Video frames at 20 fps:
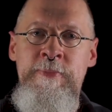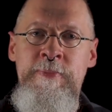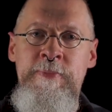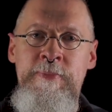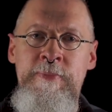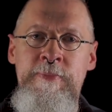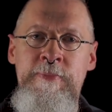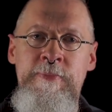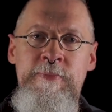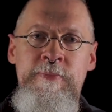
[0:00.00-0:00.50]

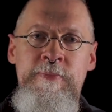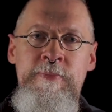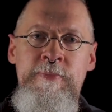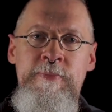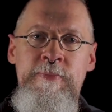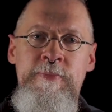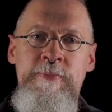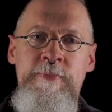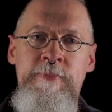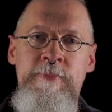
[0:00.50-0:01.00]

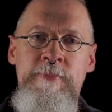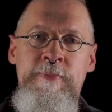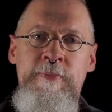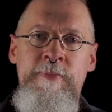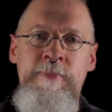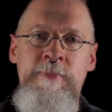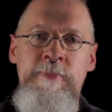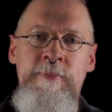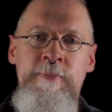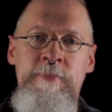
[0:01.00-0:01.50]

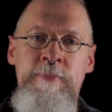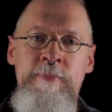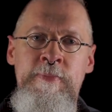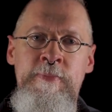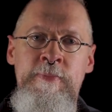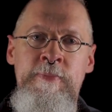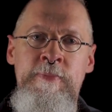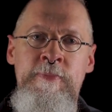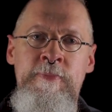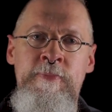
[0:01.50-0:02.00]
Nobody speaks.